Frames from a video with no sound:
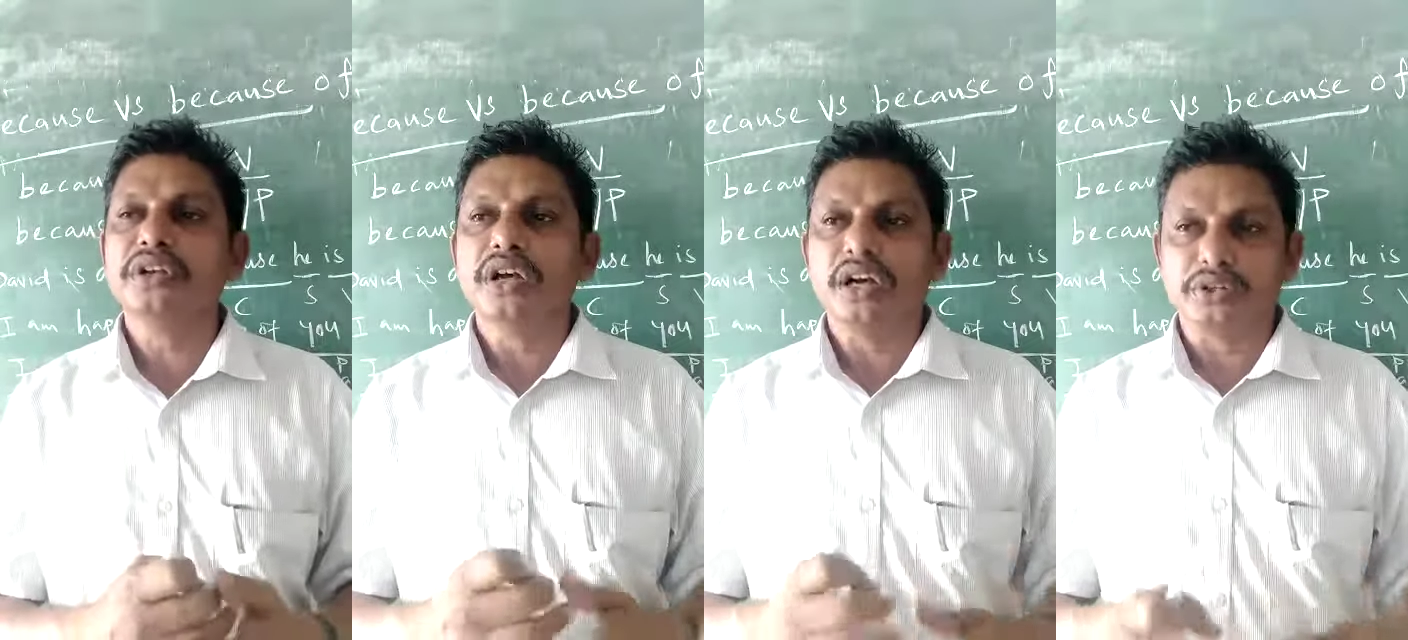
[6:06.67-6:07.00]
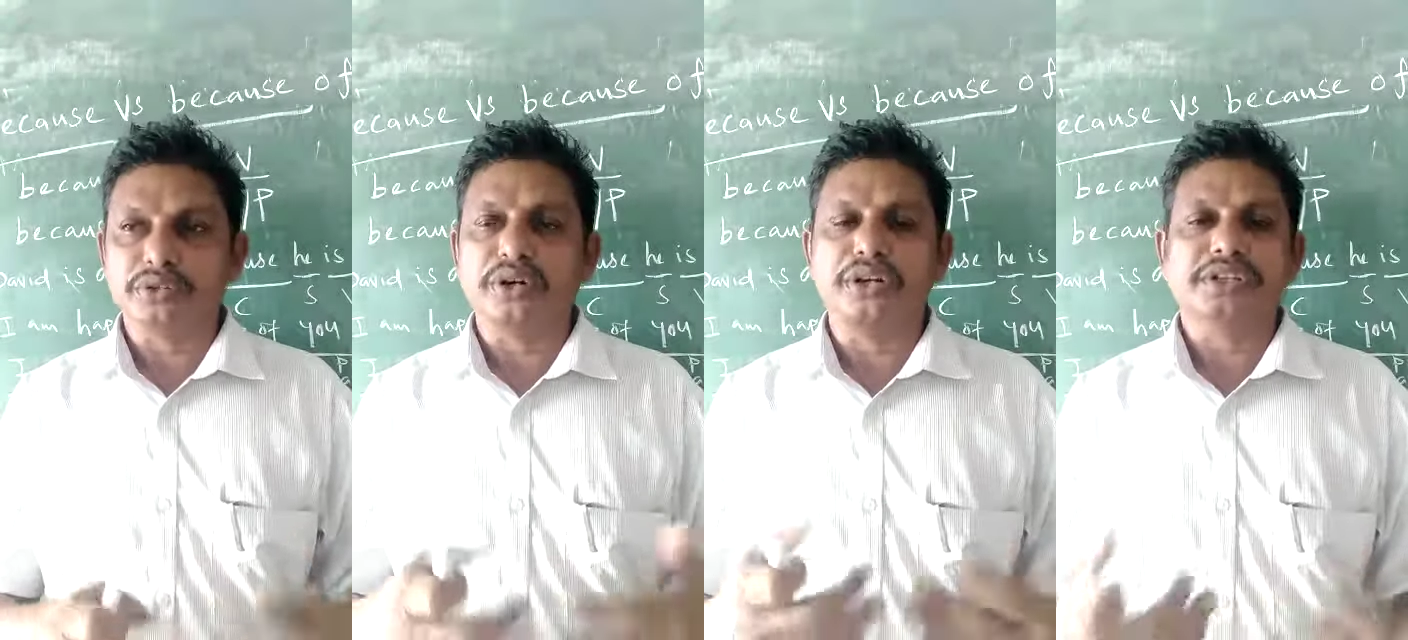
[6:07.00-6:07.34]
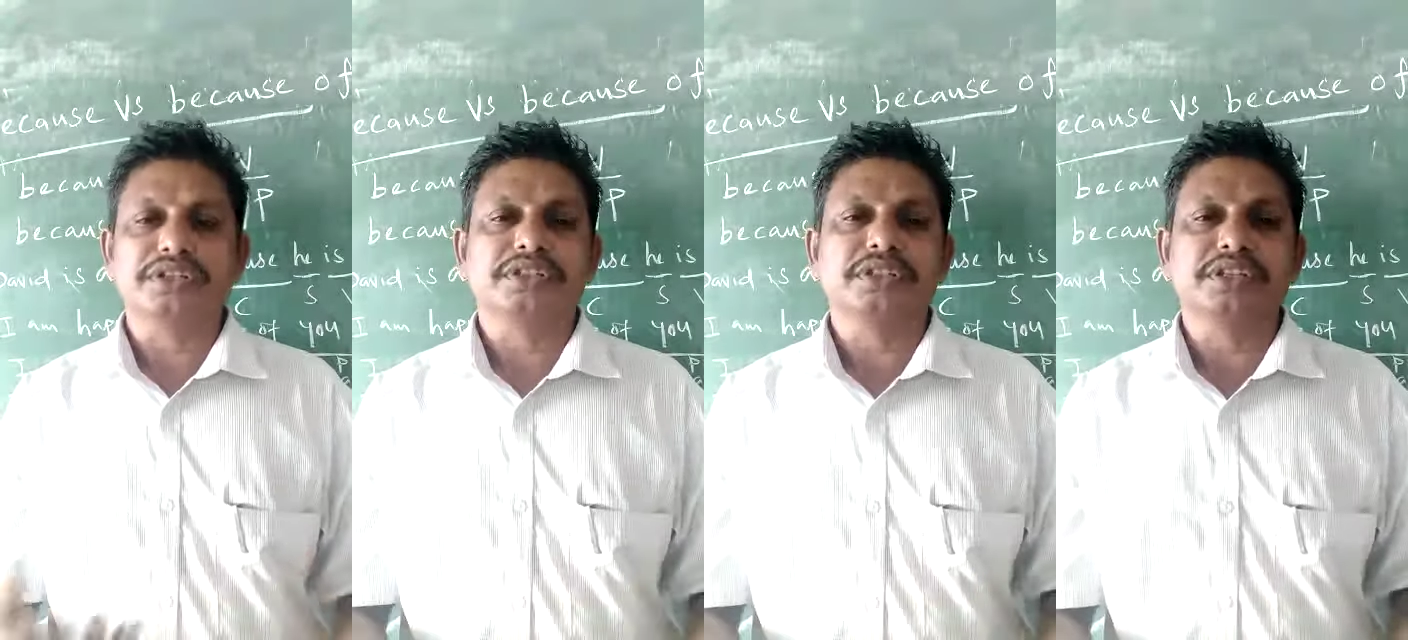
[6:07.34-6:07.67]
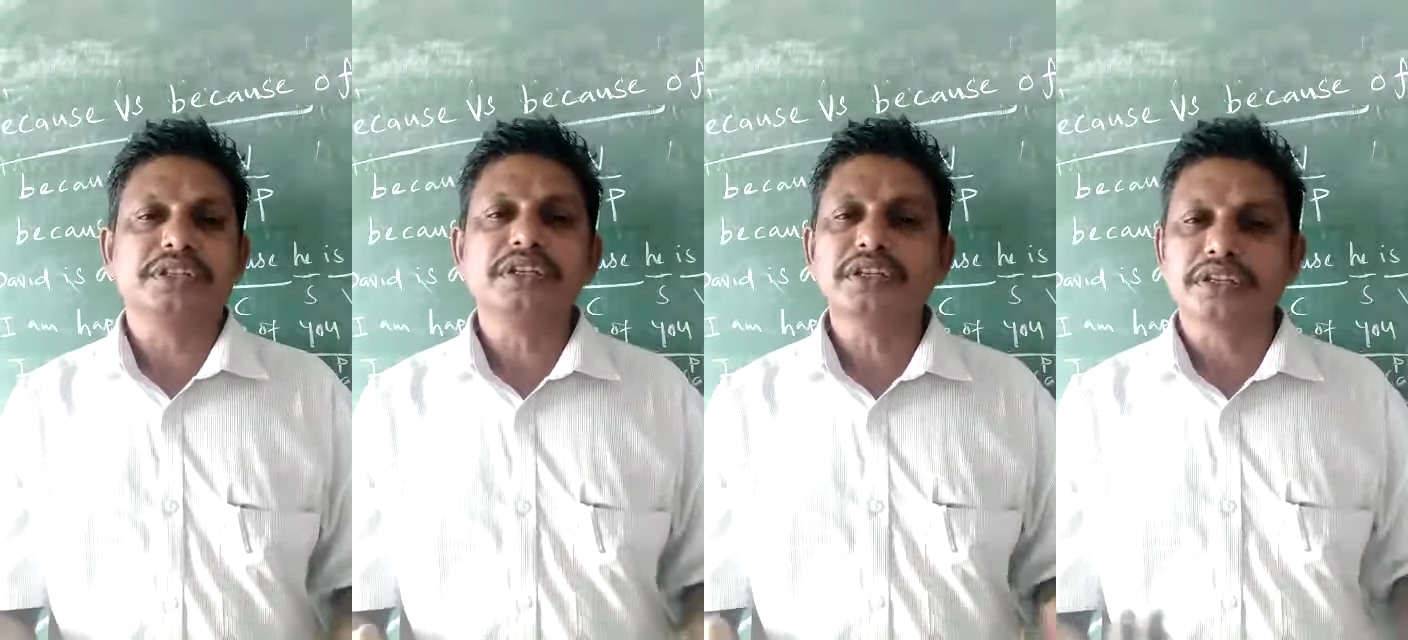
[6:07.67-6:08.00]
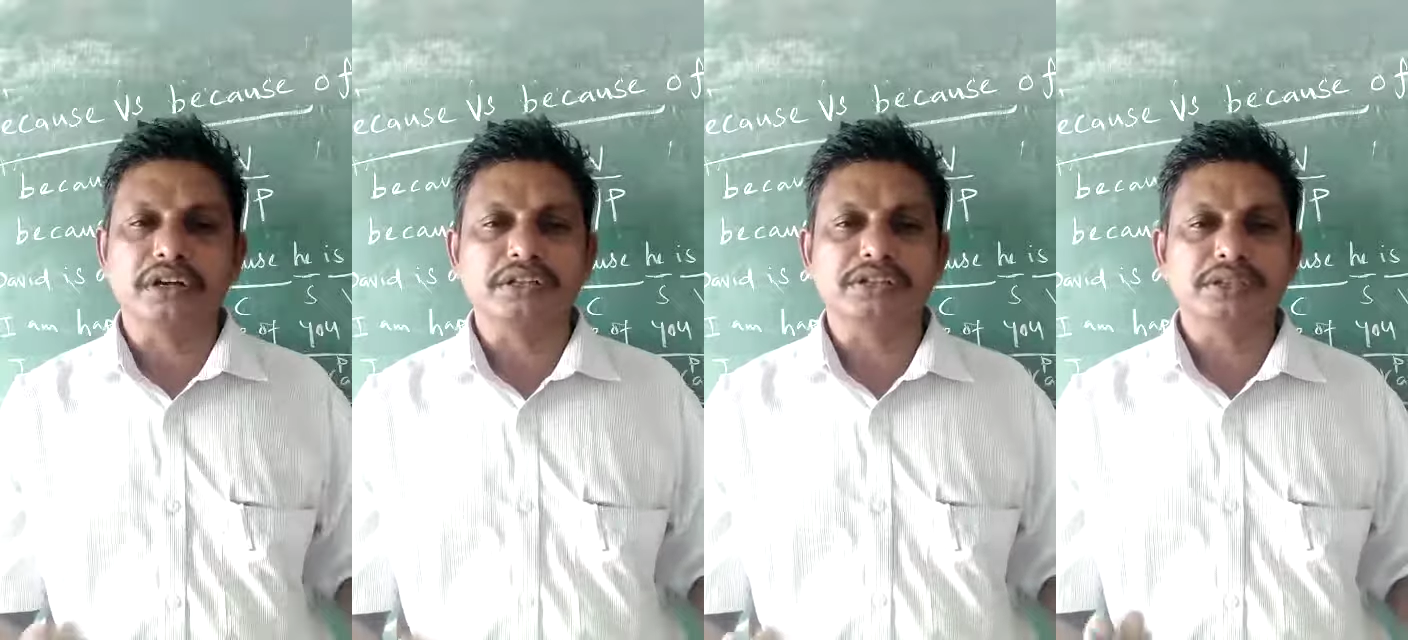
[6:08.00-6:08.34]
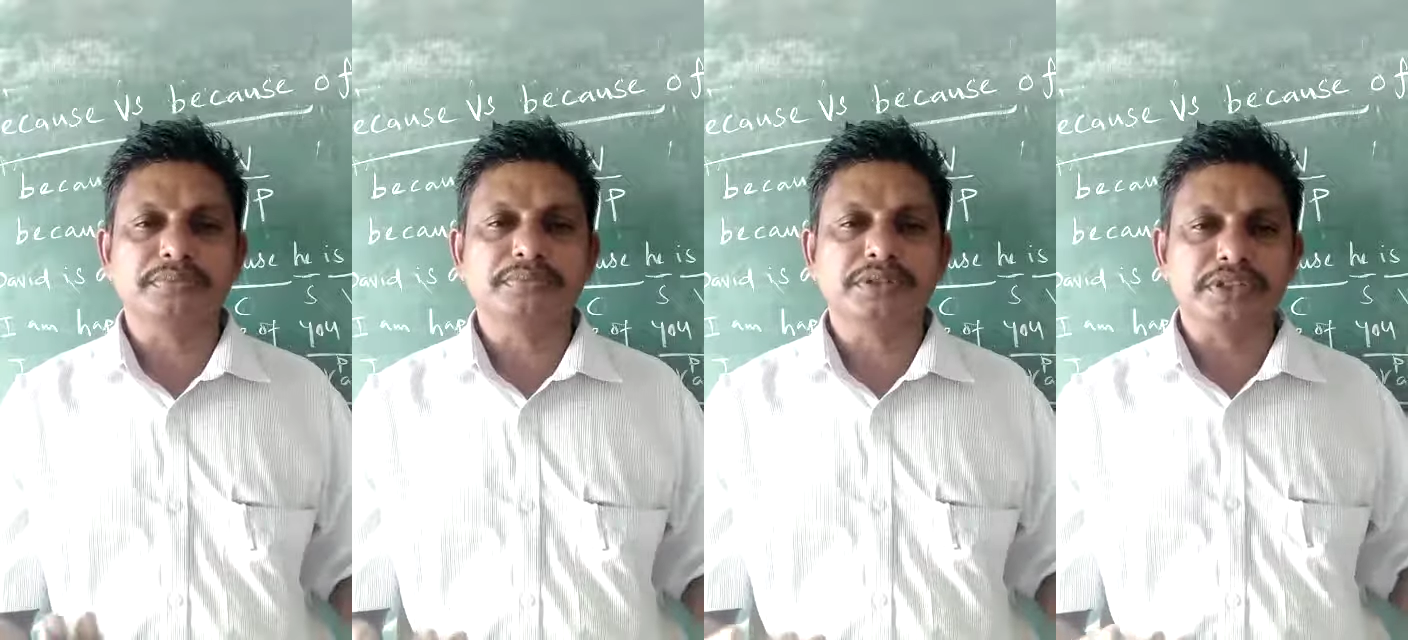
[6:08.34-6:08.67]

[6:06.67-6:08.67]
to understand the concept.